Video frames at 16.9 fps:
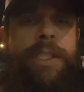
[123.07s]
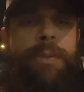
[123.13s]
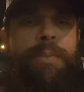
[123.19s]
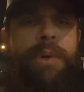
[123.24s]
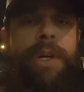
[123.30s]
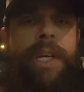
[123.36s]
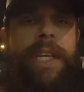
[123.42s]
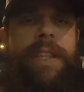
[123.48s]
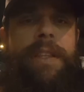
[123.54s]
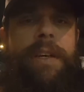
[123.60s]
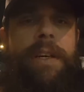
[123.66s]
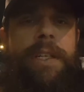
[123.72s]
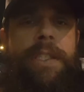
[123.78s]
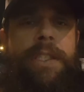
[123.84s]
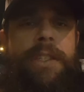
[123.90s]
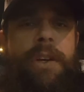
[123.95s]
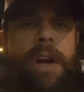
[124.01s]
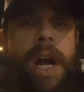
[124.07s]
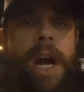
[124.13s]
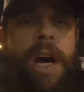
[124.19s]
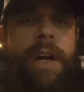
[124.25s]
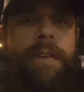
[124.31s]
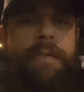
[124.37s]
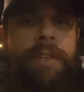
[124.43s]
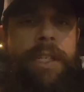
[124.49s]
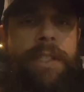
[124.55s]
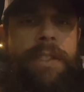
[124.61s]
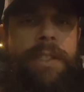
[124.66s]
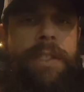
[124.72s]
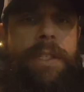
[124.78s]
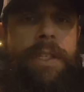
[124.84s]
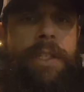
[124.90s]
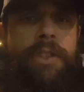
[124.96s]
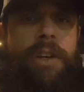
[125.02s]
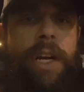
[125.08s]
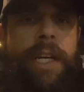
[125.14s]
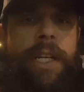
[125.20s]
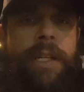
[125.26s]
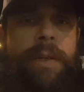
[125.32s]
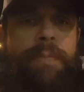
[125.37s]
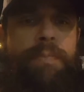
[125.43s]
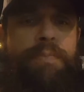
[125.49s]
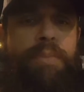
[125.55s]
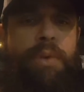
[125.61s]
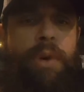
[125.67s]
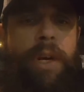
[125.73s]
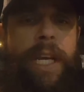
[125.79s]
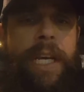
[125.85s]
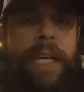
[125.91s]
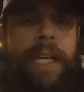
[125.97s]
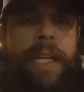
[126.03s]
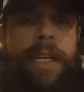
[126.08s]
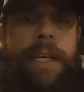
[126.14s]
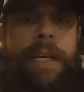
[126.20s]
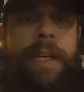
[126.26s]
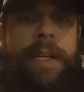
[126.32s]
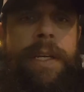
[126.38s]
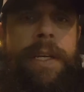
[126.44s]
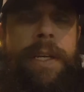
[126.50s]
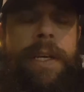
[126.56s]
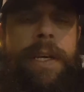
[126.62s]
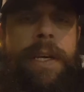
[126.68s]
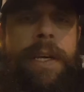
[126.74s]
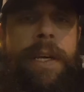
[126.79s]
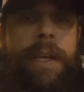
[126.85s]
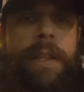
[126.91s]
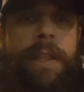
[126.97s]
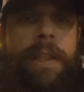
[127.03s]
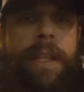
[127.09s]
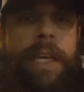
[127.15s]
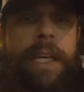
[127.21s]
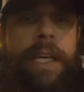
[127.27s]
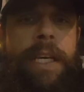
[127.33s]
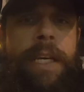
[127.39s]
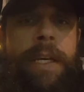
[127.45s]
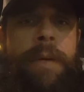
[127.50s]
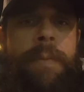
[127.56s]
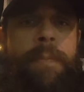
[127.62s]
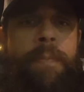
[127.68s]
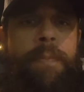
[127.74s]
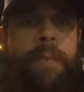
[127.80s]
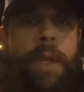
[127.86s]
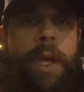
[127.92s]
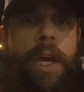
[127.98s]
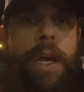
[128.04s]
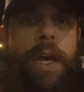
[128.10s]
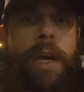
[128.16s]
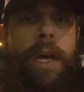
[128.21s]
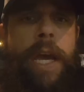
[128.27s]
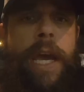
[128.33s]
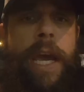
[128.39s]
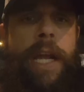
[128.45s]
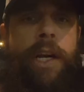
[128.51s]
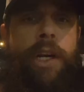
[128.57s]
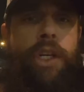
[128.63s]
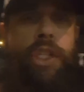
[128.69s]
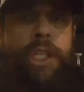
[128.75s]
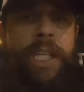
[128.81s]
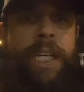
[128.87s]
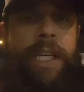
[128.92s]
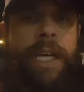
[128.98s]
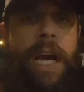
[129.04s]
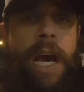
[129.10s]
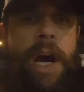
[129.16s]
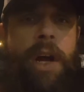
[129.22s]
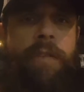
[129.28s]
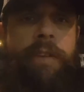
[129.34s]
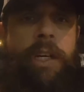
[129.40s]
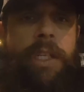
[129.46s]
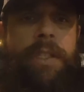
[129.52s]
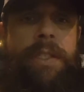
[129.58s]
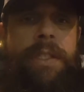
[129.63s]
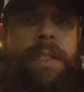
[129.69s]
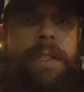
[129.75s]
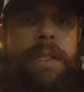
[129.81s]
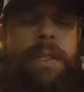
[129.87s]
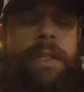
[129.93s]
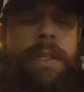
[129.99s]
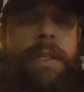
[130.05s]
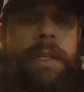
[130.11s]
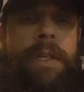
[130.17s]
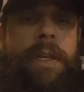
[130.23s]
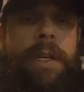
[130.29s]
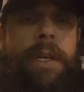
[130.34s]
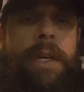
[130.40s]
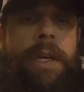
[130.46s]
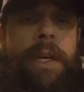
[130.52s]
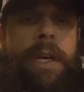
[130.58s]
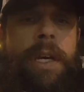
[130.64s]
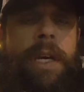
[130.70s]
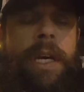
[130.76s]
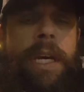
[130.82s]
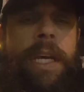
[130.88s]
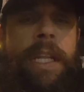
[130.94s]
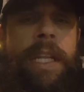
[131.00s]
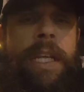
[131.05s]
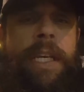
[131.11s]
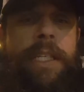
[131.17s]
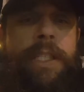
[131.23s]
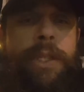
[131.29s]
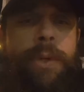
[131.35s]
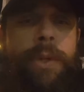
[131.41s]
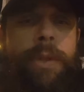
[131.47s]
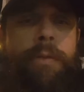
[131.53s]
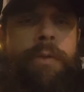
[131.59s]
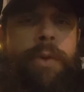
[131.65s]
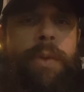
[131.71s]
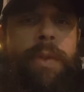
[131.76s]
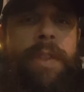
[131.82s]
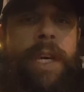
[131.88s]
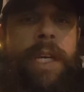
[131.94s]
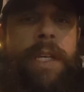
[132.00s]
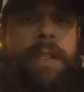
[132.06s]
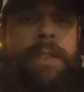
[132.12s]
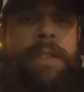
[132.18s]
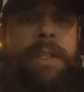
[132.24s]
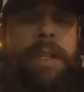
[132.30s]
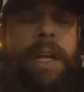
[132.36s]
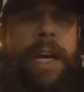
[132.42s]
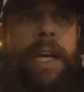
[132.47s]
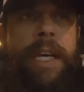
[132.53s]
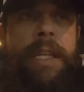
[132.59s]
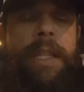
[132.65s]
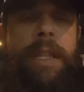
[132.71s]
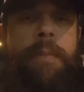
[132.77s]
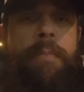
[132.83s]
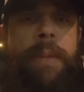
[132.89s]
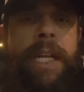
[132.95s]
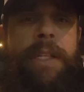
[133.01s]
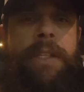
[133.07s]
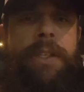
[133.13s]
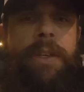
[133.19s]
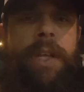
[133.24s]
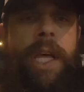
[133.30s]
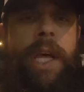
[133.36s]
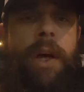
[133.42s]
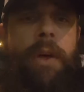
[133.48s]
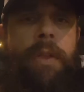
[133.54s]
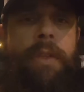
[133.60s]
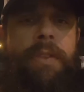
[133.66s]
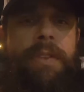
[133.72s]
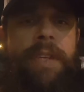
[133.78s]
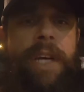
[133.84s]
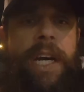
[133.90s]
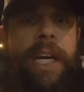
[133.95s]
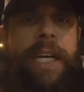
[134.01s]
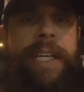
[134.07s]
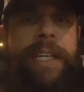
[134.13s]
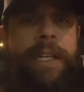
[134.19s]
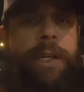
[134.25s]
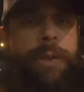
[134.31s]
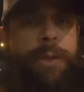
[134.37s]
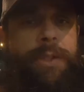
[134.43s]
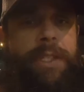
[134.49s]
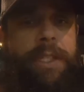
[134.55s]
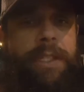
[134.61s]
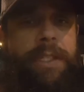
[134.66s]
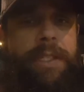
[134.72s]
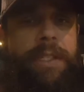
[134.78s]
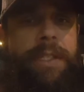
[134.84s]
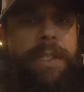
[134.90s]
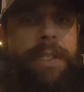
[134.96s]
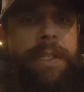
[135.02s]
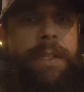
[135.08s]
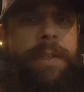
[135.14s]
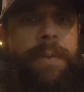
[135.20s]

to breed the hunter out of us. They're trying to breed the energy out of us. And they do it through things like the mental health diagnosis.